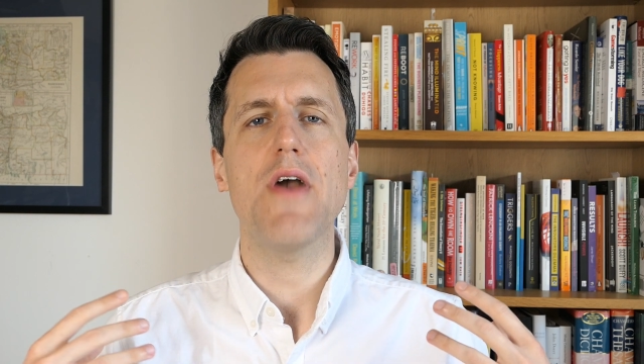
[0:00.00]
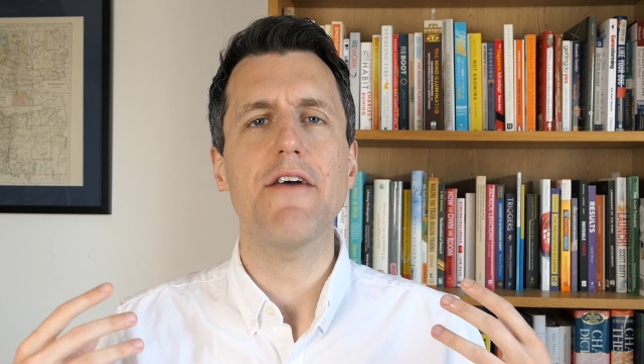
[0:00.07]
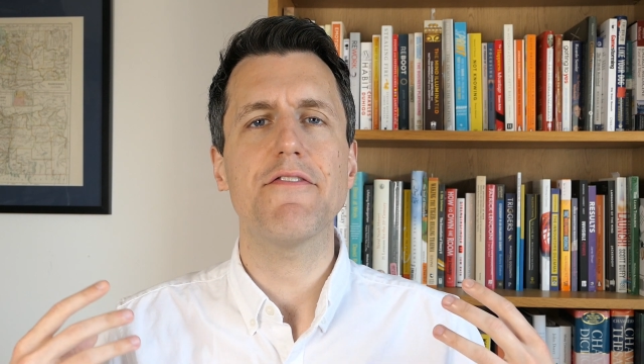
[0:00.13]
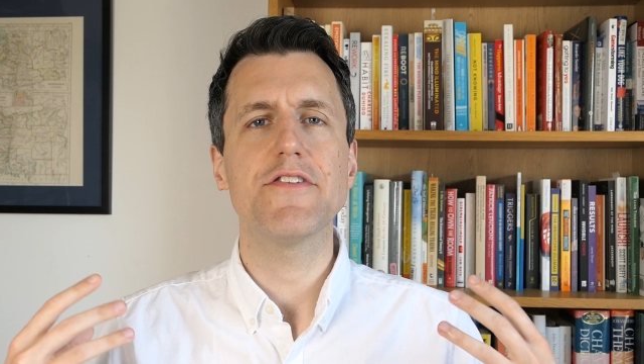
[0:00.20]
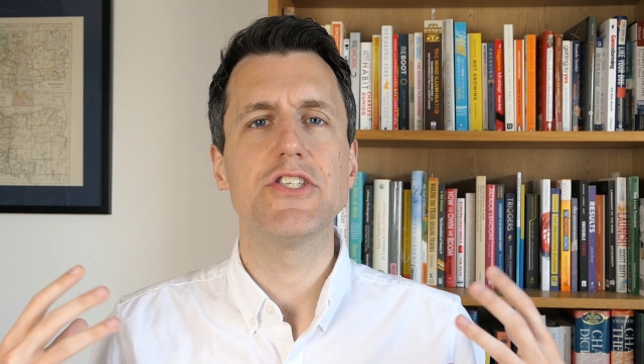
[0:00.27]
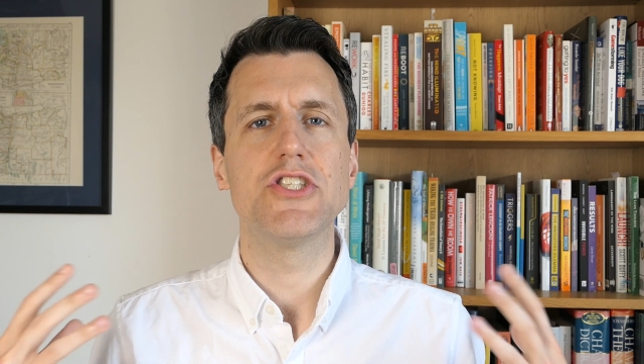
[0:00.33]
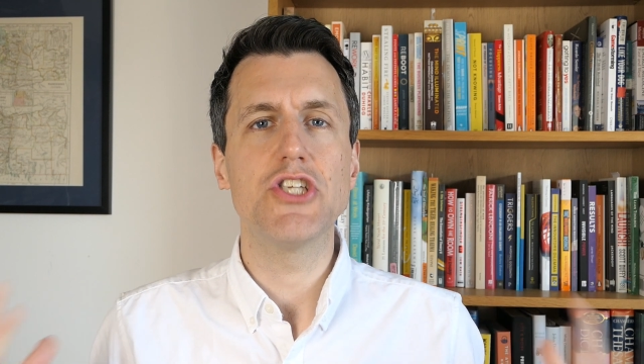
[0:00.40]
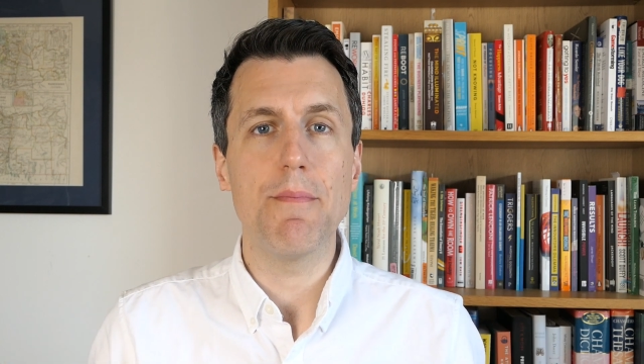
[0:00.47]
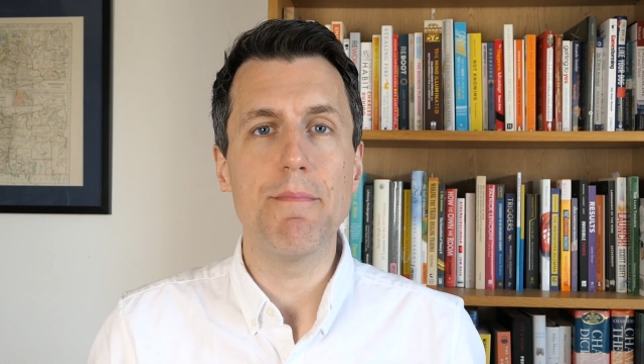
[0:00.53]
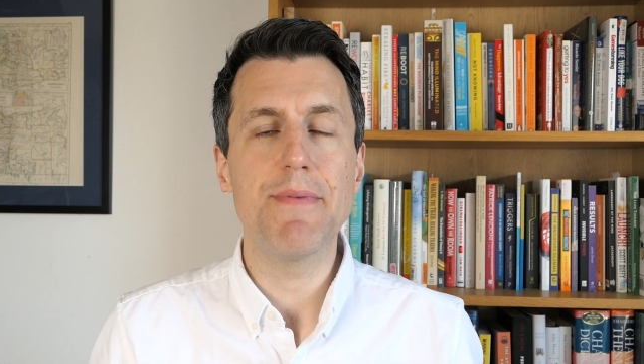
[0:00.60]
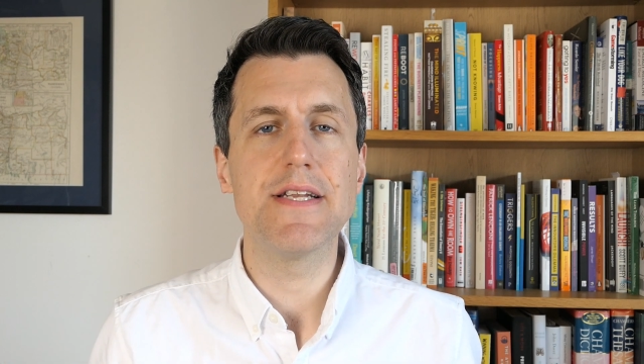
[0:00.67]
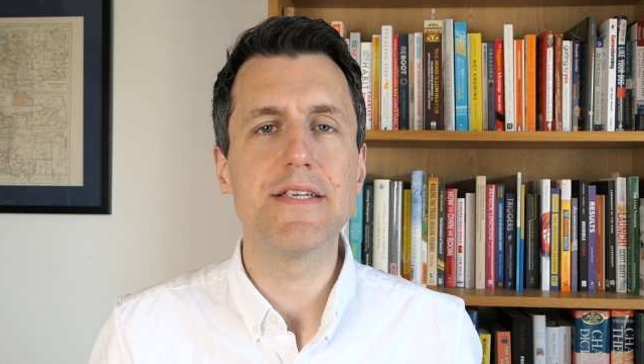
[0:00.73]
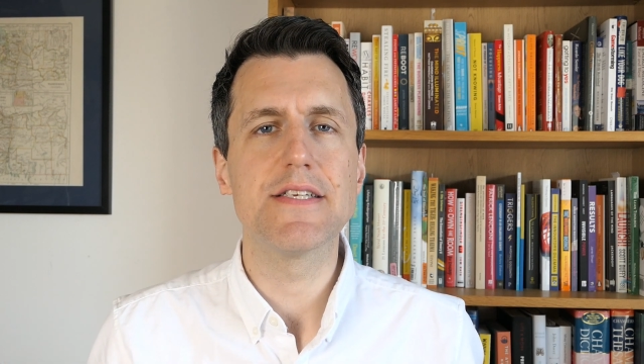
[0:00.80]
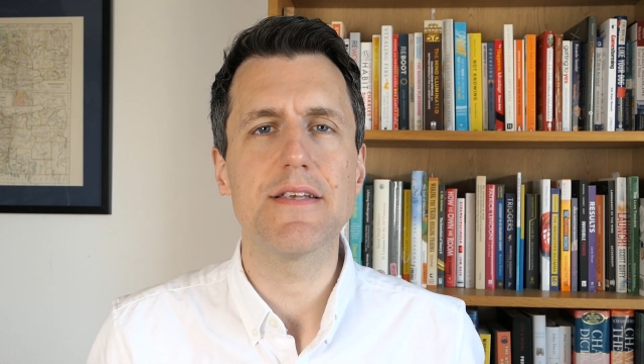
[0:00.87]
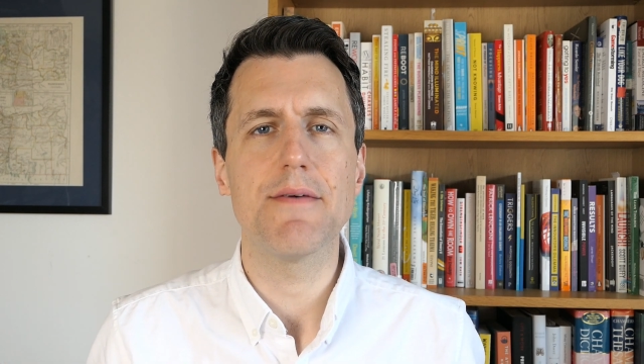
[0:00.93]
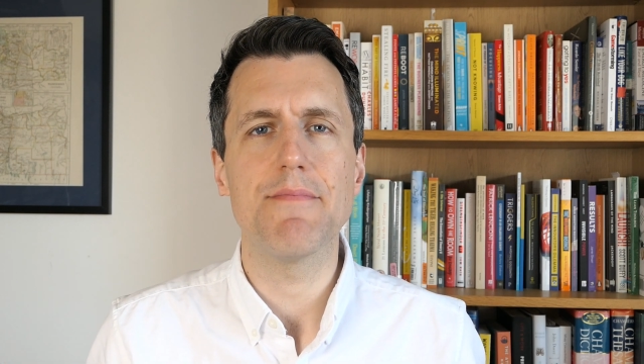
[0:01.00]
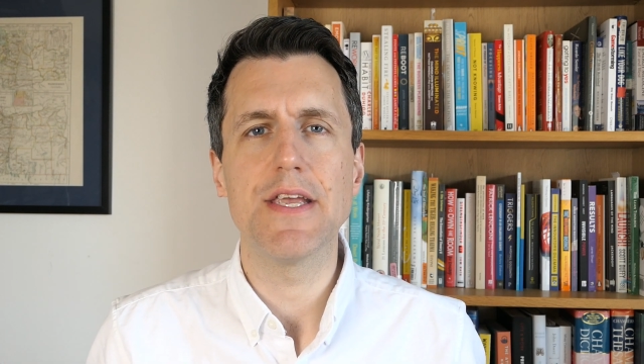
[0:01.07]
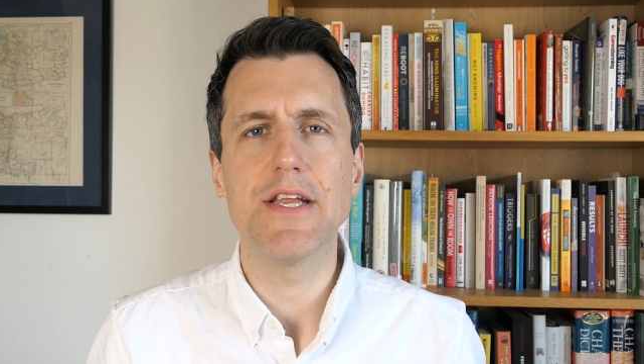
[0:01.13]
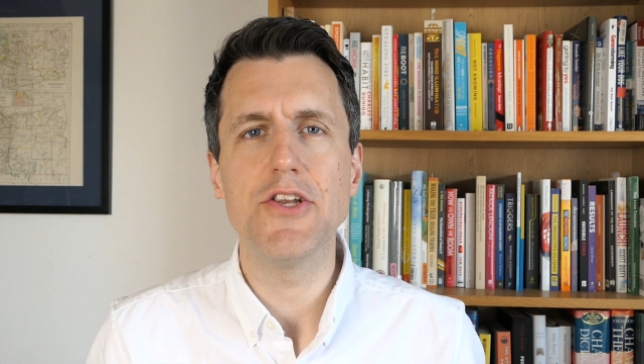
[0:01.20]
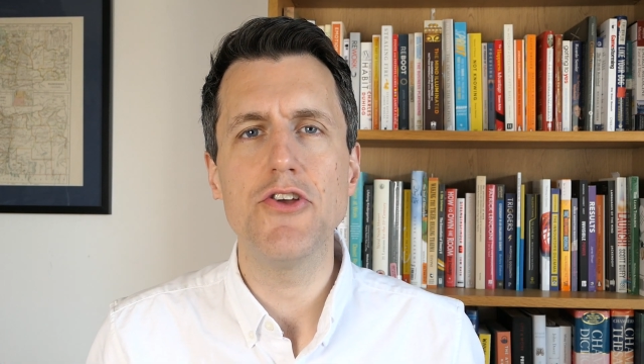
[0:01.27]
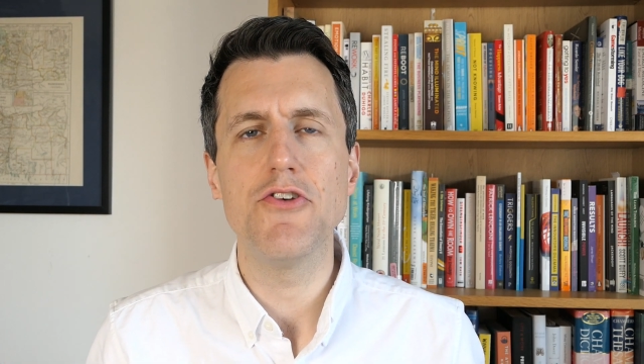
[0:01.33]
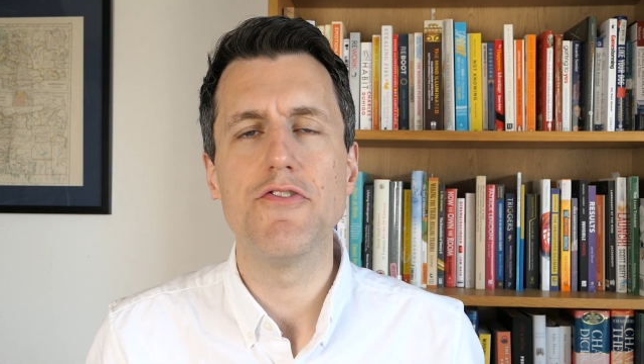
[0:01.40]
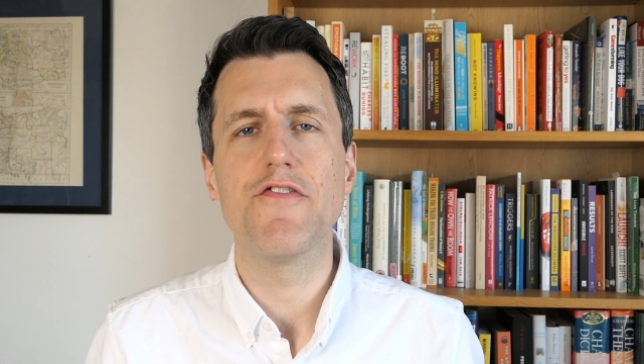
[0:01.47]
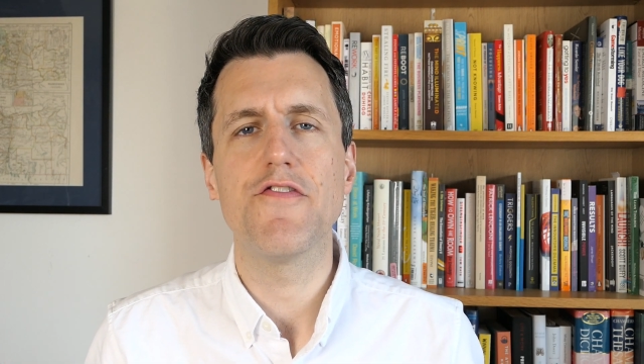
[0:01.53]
have to jump into something new